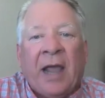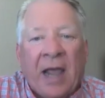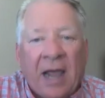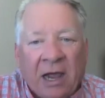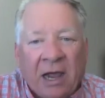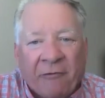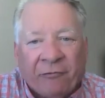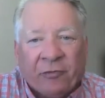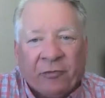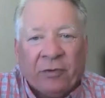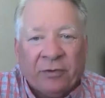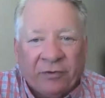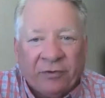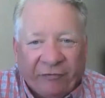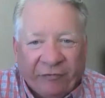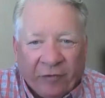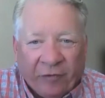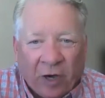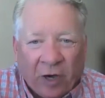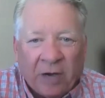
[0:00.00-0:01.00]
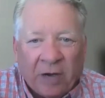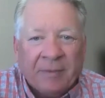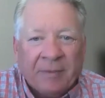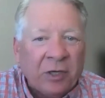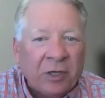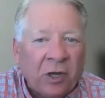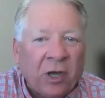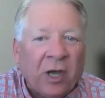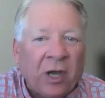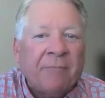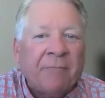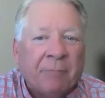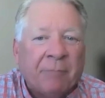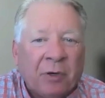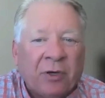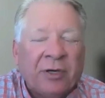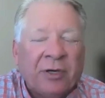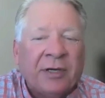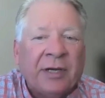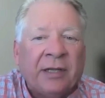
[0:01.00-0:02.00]
after the farm and not
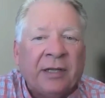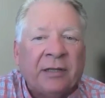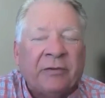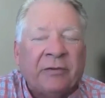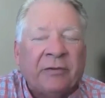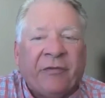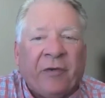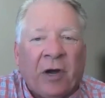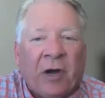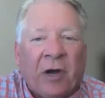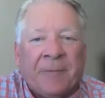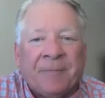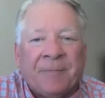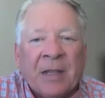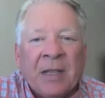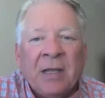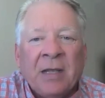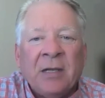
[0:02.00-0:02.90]
burdening the farm.